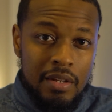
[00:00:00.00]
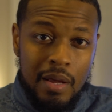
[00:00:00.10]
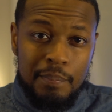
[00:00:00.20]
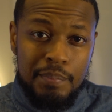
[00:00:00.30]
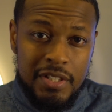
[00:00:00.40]

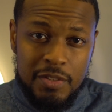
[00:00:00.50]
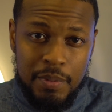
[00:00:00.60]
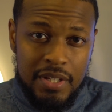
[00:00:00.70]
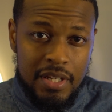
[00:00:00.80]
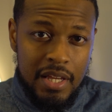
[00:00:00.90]
Now,
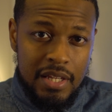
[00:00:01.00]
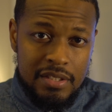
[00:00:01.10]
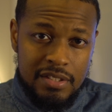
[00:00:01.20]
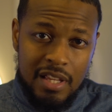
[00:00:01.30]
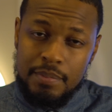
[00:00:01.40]
Bixby
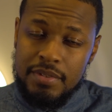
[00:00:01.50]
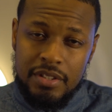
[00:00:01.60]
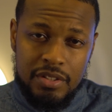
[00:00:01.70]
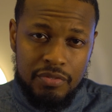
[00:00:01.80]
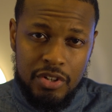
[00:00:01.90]
is
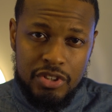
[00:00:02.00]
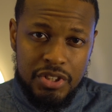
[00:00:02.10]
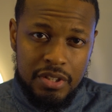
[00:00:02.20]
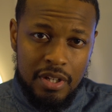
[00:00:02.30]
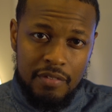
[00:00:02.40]
Samsung's
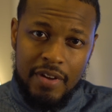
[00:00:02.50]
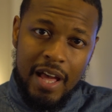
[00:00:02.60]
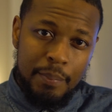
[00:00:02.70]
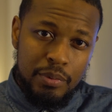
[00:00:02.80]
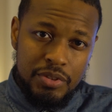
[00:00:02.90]
version of
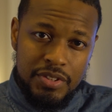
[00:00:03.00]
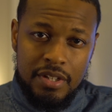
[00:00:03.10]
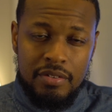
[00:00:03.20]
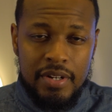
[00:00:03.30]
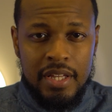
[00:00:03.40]
Apple's
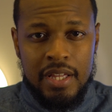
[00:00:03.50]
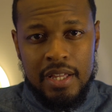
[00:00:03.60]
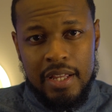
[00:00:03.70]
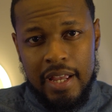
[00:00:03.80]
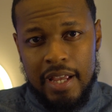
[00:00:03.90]
Siri
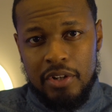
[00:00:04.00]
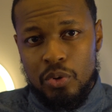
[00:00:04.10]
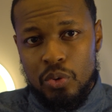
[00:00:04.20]
and